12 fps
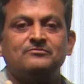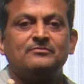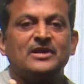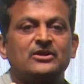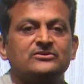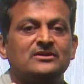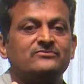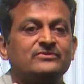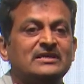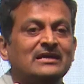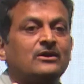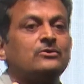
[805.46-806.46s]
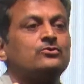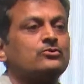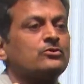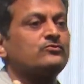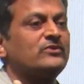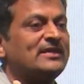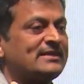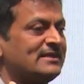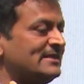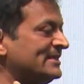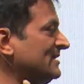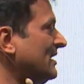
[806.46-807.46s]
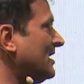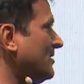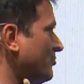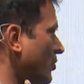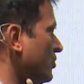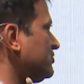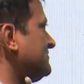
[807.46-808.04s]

because of controlled volatility, and of course